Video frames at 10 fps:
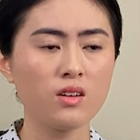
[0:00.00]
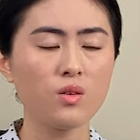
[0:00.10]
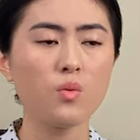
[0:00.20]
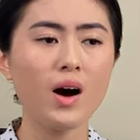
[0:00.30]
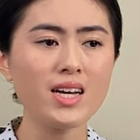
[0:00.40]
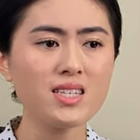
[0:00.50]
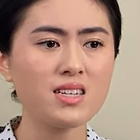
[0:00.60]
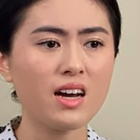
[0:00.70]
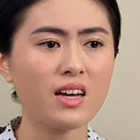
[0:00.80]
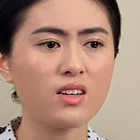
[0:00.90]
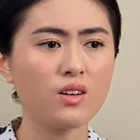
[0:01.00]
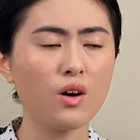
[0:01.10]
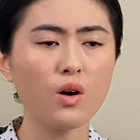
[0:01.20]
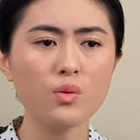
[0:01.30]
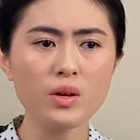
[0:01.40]
Why did I
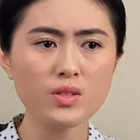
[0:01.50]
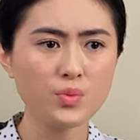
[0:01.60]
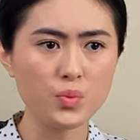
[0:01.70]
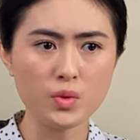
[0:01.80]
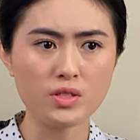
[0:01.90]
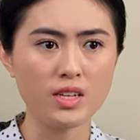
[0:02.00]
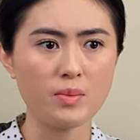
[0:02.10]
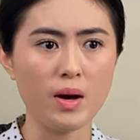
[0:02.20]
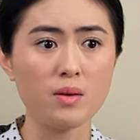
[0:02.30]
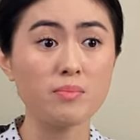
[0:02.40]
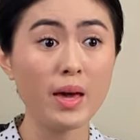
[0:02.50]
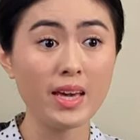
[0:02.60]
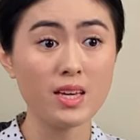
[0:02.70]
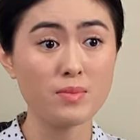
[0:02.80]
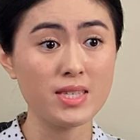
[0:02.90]
always worry about
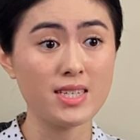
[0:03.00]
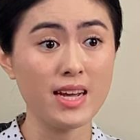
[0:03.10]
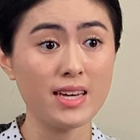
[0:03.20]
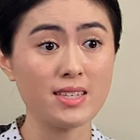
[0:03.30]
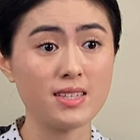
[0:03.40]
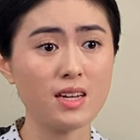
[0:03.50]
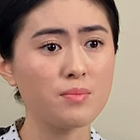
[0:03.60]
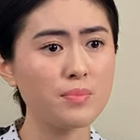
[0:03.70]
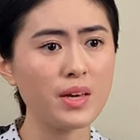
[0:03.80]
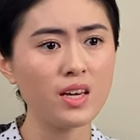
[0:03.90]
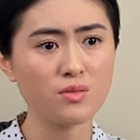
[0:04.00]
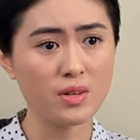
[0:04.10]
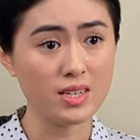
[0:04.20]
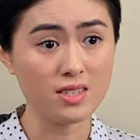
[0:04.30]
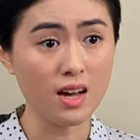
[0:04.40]
making mistakes and being
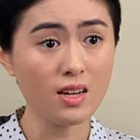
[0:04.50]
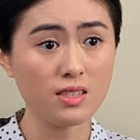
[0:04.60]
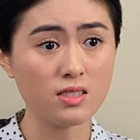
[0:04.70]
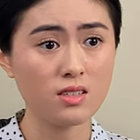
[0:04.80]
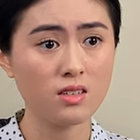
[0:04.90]
reassigned?